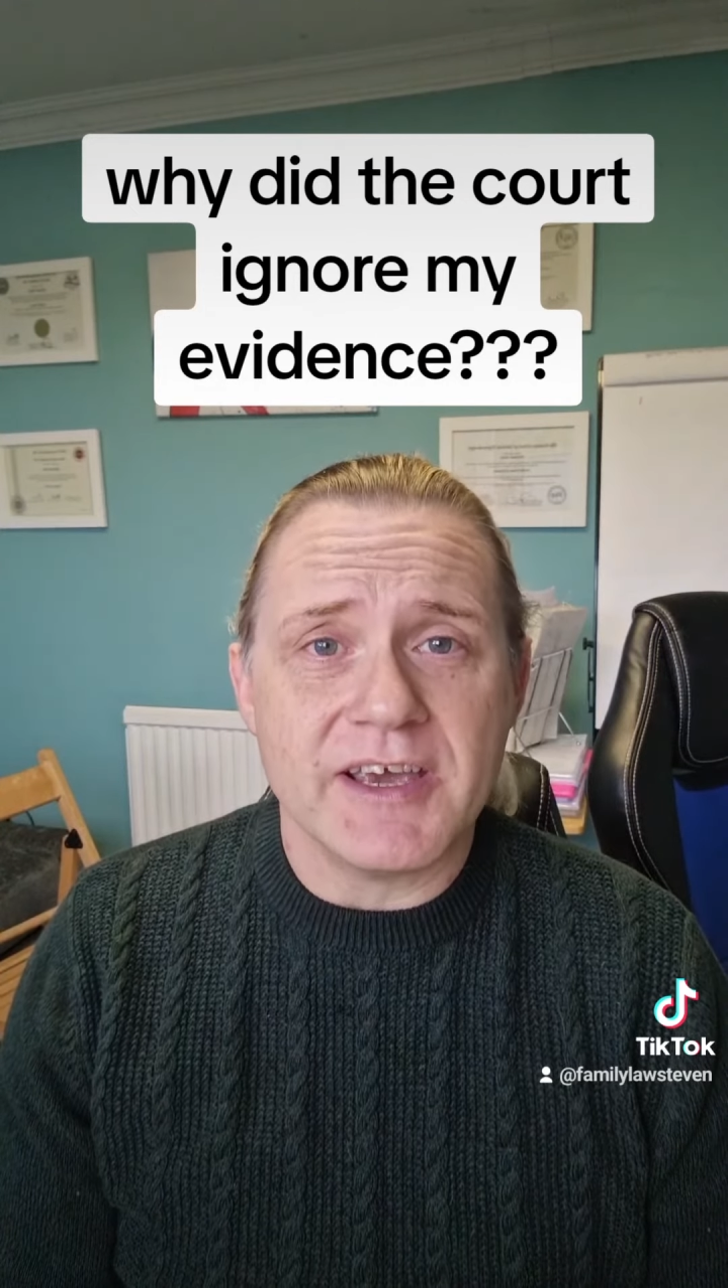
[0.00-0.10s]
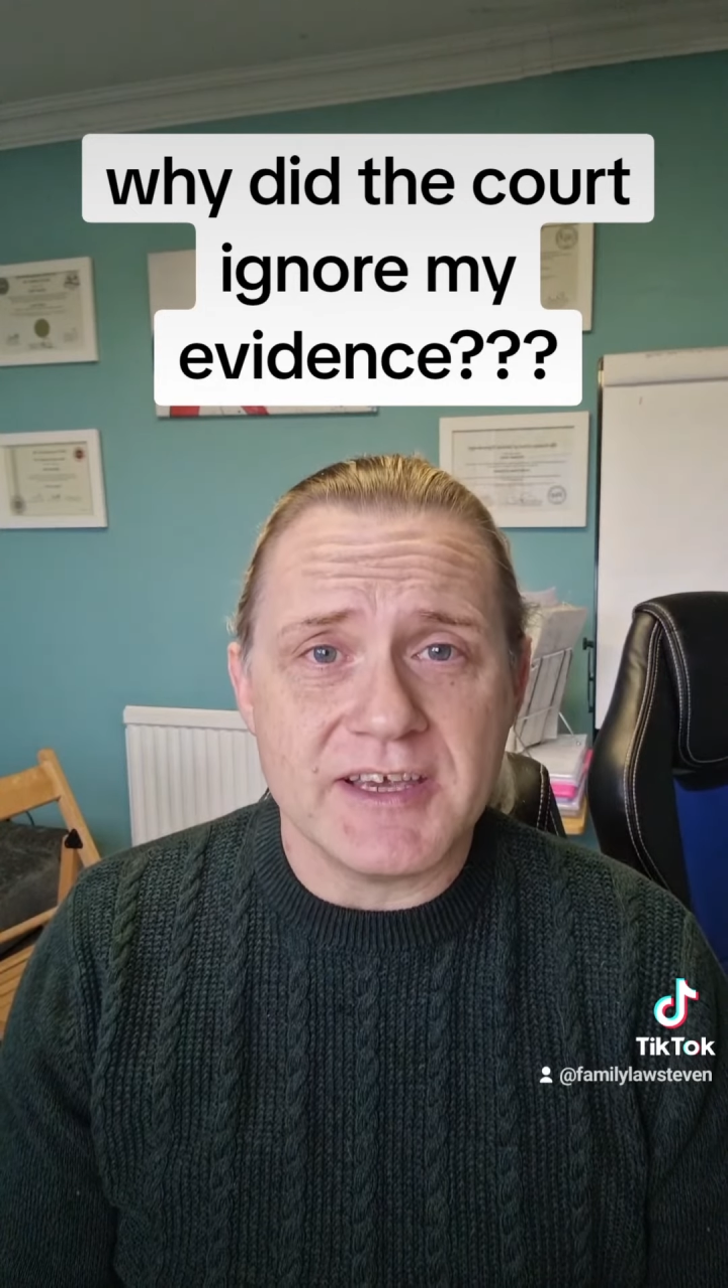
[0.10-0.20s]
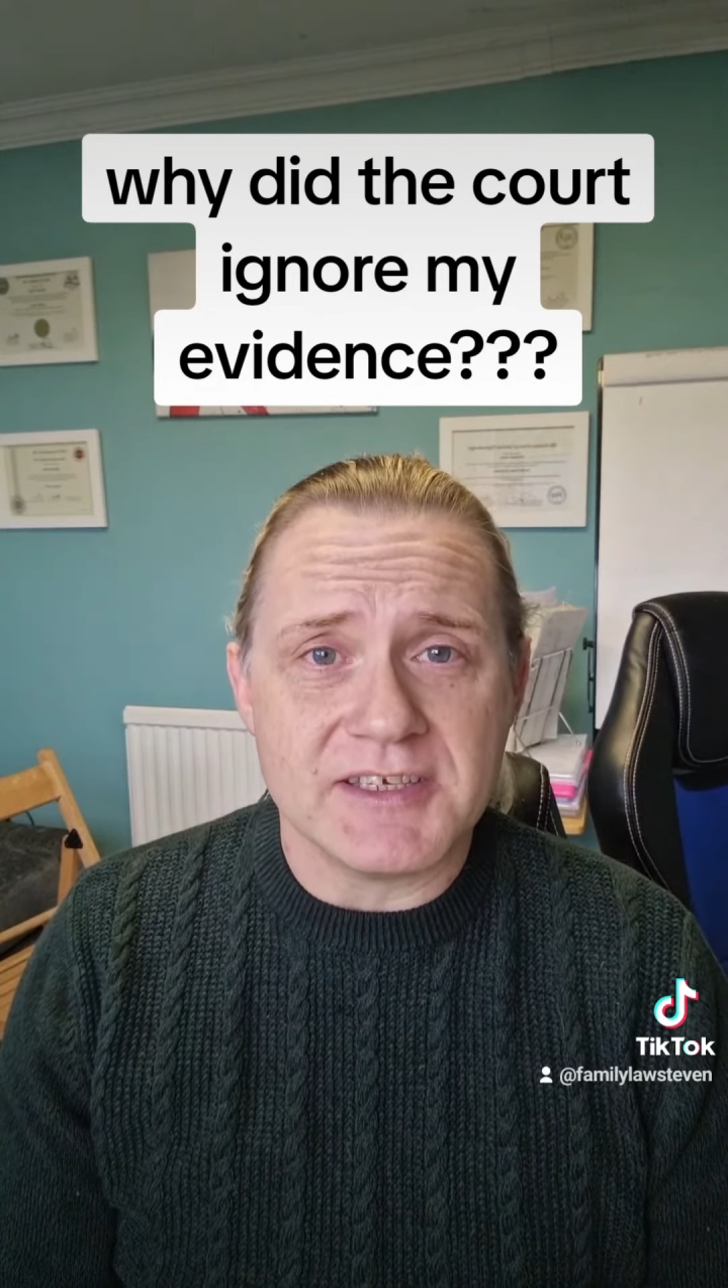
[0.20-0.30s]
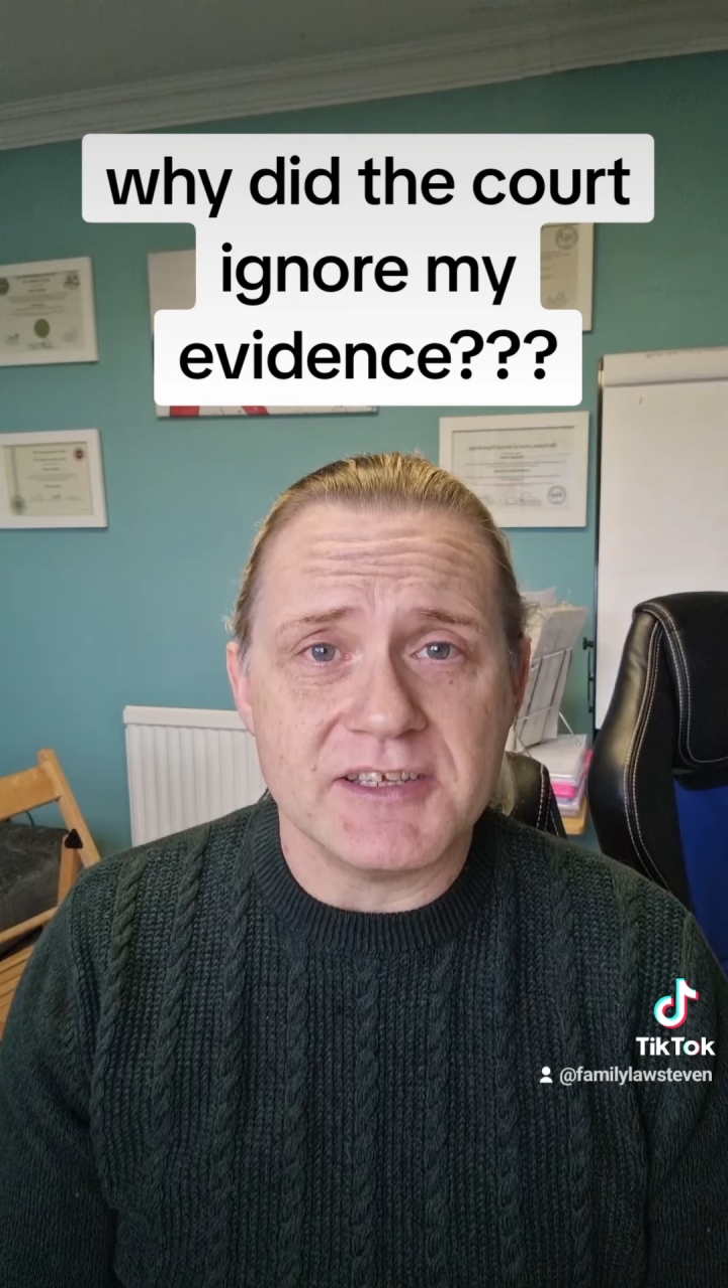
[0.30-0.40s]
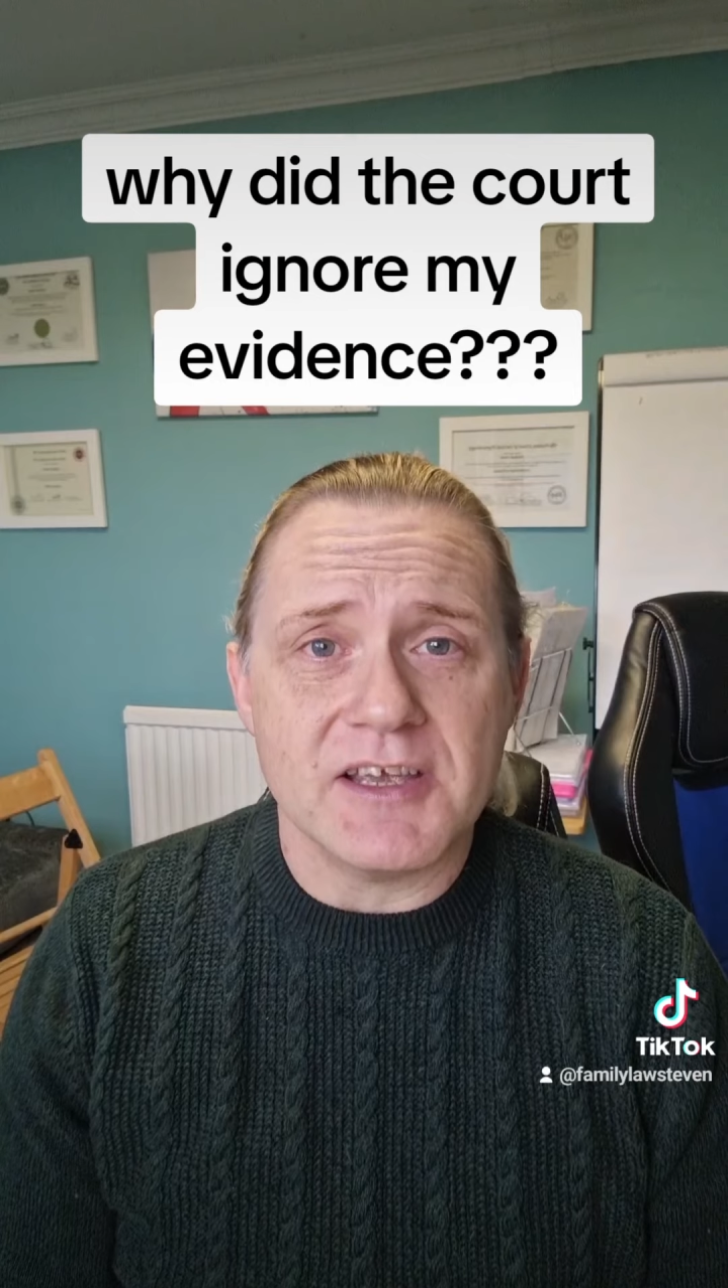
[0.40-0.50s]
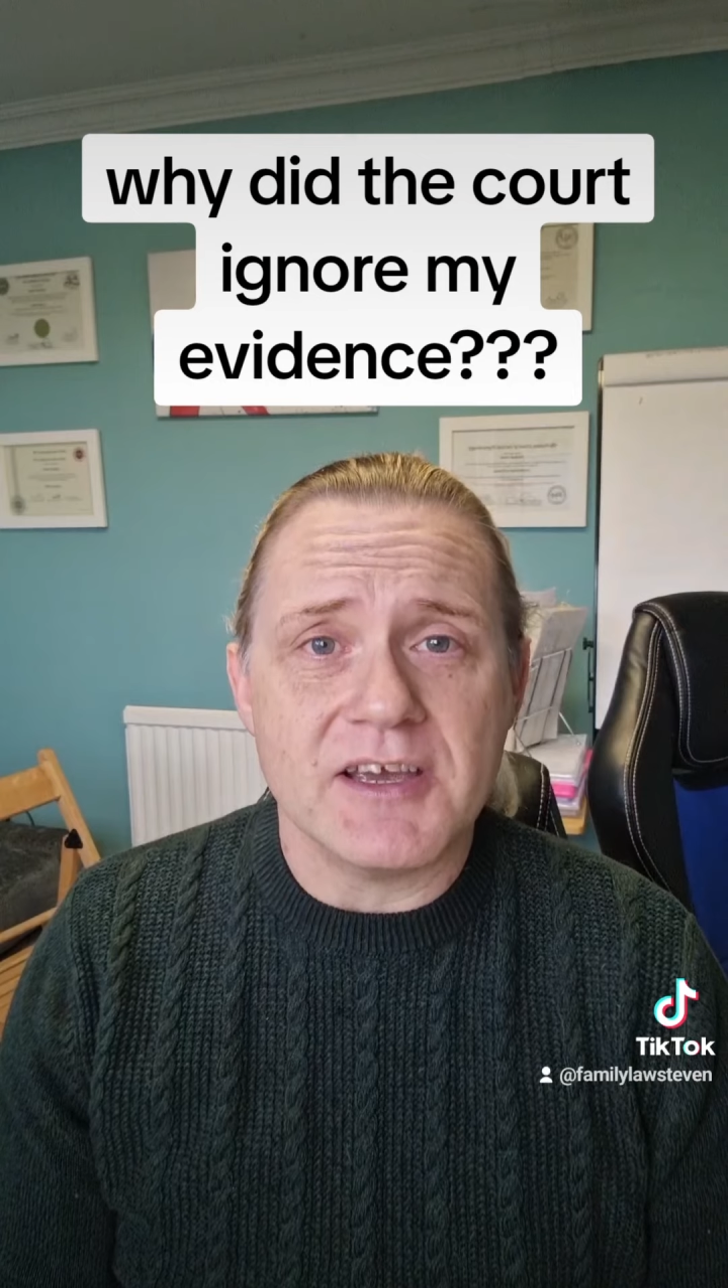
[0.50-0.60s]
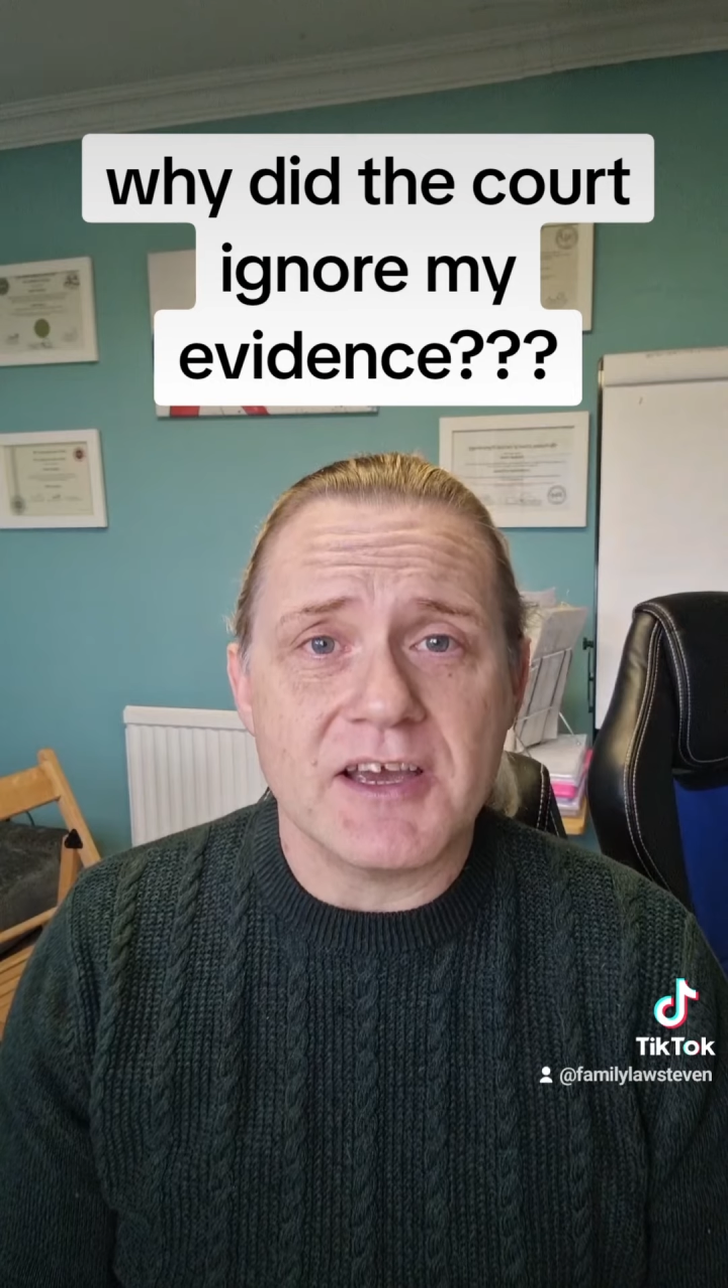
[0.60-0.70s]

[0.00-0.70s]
isn't